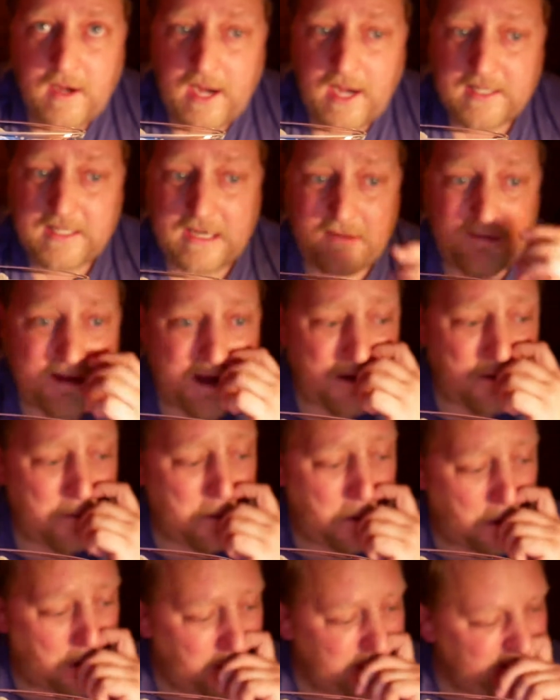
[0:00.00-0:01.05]
I gave that
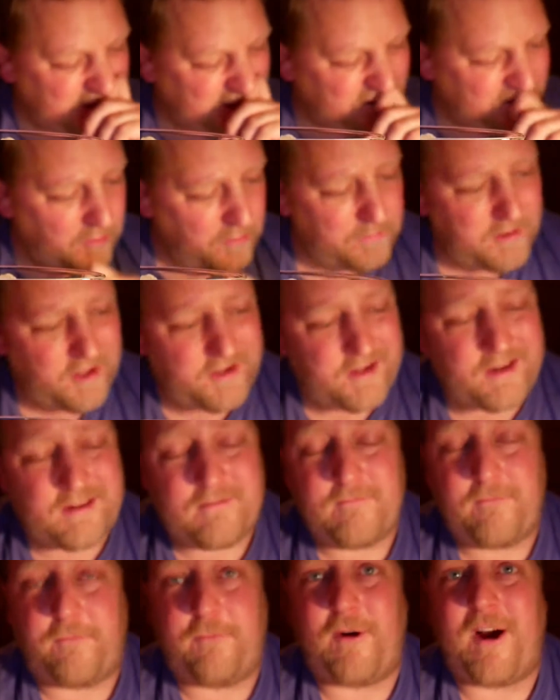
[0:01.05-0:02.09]
stone-blooded
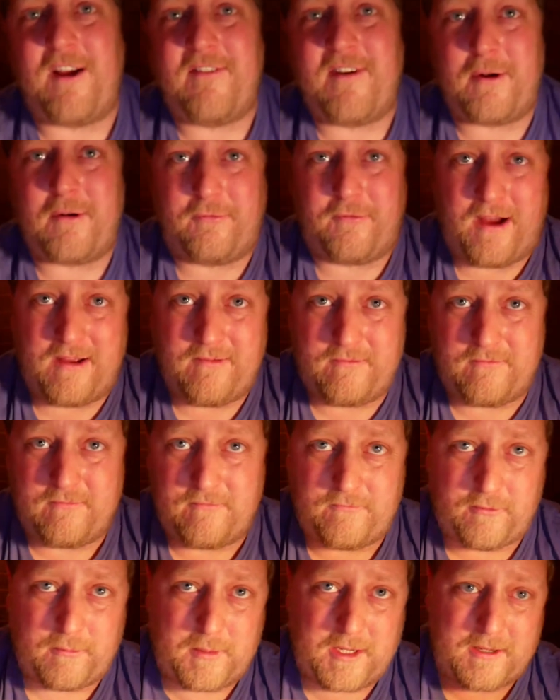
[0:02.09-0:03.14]
5 out of 5
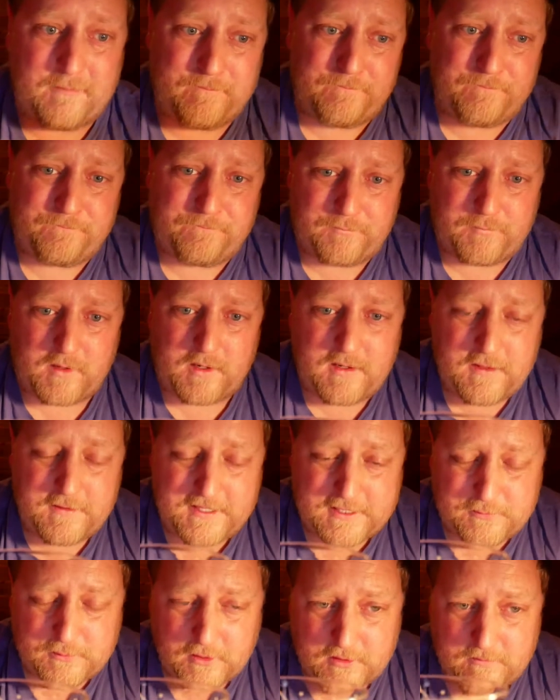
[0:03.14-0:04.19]
for me.
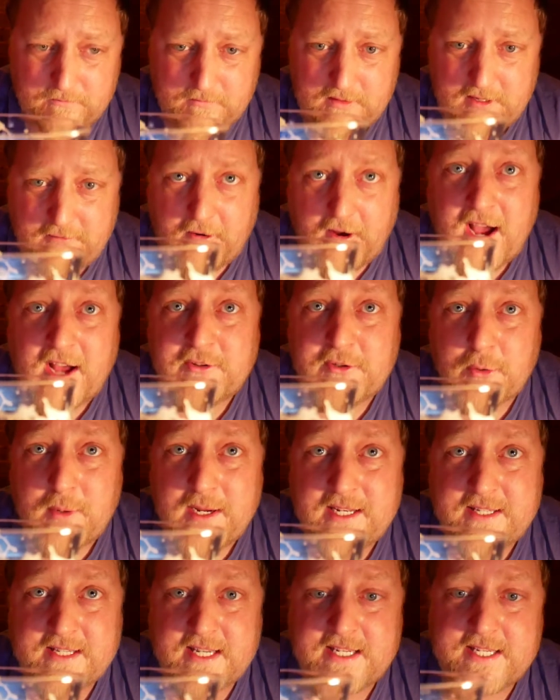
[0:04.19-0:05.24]
This one, if I had to
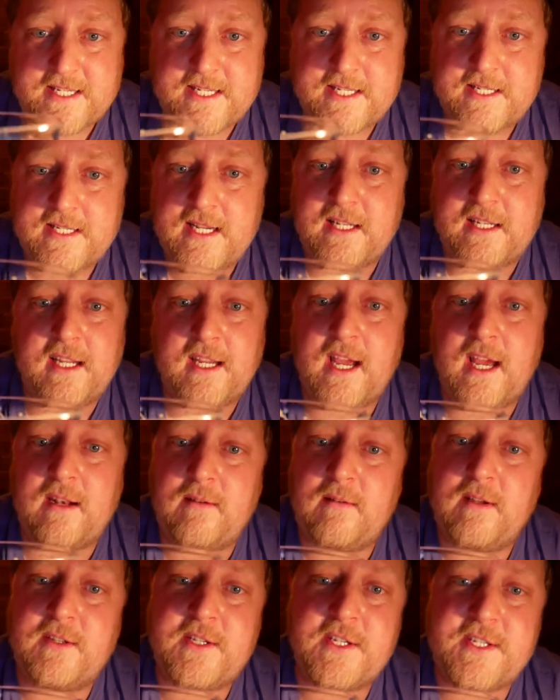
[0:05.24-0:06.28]
rate this, yet
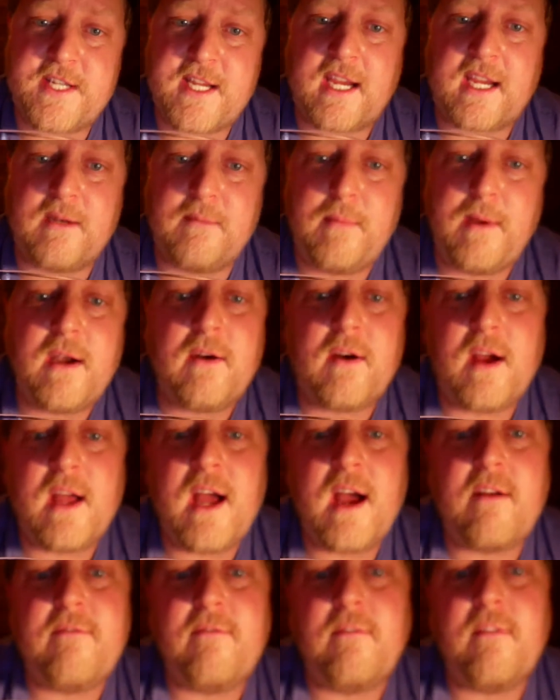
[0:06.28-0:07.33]
again, it's the second beer I have